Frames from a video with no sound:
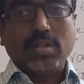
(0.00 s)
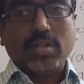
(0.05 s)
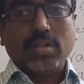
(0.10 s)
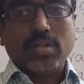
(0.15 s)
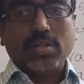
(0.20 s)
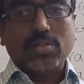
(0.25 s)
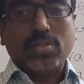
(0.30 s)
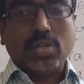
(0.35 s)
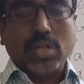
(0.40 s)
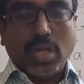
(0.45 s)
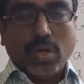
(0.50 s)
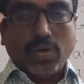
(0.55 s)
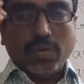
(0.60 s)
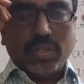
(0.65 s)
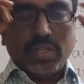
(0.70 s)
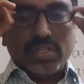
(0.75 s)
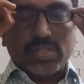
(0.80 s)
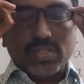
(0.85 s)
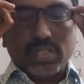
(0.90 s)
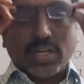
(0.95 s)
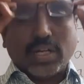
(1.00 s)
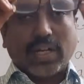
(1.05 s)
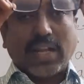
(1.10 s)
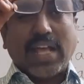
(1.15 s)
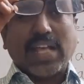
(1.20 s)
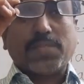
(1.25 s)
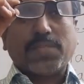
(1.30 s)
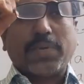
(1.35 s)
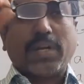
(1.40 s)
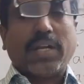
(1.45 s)
So now this is a
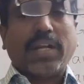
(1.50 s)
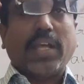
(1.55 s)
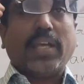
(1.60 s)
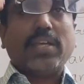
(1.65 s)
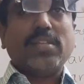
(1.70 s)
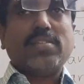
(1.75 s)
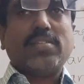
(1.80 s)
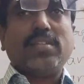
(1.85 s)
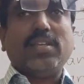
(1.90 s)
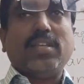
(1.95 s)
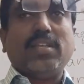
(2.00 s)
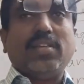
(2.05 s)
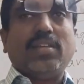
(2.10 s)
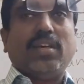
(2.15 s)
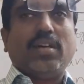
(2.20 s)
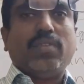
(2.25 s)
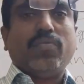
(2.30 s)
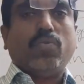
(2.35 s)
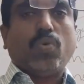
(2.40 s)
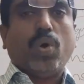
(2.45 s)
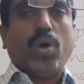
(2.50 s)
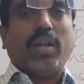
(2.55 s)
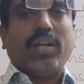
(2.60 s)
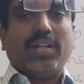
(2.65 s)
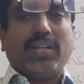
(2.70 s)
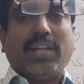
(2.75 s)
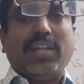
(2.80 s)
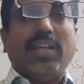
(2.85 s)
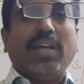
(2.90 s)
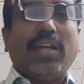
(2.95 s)
transparent. I can see the wall
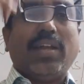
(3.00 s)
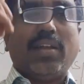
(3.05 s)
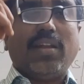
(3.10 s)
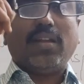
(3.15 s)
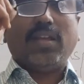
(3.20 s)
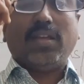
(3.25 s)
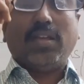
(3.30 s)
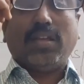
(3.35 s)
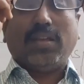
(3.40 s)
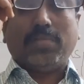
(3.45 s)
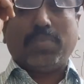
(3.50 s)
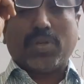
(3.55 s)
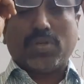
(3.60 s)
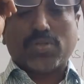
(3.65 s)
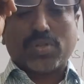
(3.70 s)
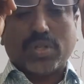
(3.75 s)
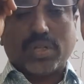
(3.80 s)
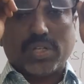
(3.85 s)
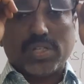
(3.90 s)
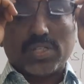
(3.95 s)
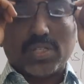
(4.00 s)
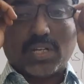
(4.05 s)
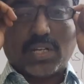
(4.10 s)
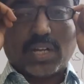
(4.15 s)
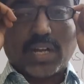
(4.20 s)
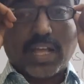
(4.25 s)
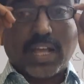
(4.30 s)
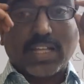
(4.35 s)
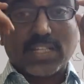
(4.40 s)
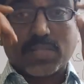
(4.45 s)
clearly because it is a
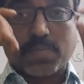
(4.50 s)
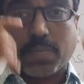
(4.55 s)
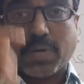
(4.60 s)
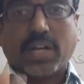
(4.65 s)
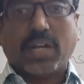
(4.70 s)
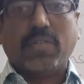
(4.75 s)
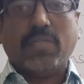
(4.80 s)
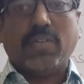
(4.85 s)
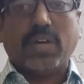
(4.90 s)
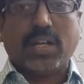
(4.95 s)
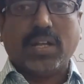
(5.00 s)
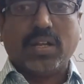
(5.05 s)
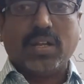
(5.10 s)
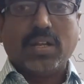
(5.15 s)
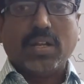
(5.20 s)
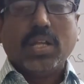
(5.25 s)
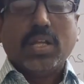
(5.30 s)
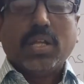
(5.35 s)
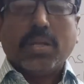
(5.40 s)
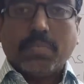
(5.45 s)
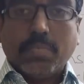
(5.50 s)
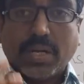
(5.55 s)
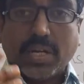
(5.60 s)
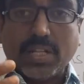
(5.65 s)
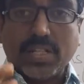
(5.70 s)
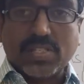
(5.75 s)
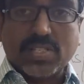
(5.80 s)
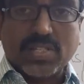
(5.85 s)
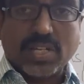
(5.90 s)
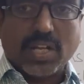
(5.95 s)
transparent one. But
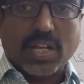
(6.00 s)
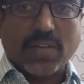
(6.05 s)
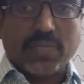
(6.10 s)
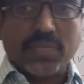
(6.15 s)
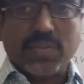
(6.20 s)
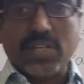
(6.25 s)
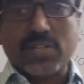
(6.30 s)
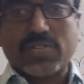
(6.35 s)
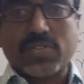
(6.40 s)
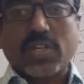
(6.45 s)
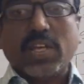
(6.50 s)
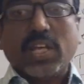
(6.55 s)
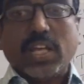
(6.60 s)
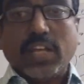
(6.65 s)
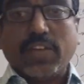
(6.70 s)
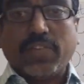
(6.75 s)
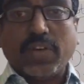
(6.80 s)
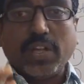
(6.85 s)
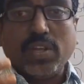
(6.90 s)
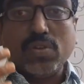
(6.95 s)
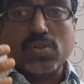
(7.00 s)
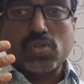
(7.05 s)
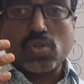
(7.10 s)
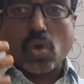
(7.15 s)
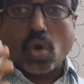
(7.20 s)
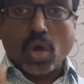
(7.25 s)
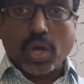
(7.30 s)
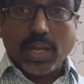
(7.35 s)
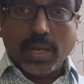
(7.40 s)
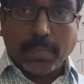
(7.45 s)
instead of this, if I use
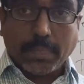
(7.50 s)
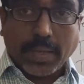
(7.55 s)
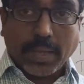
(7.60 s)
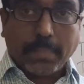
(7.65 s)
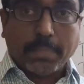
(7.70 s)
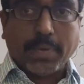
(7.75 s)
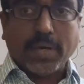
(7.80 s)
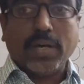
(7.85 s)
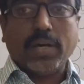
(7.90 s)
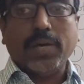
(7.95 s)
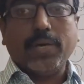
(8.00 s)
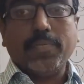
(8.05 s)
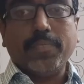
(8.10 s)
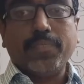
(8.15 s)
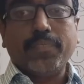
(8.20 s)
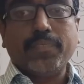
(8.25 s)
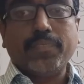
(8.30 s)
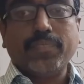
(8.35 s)
oil paper,